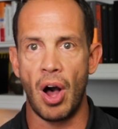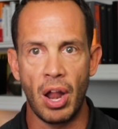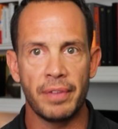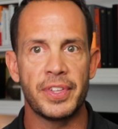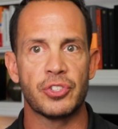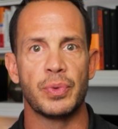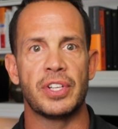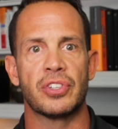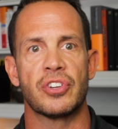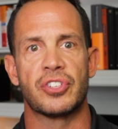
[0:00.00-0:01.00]
all of this
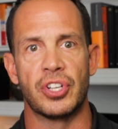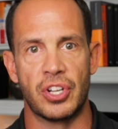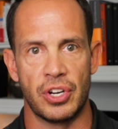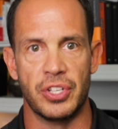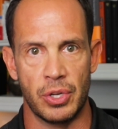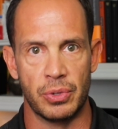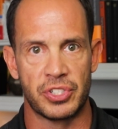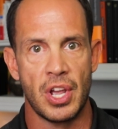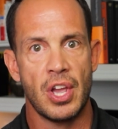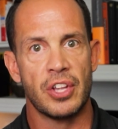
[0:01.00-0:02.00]
research to good use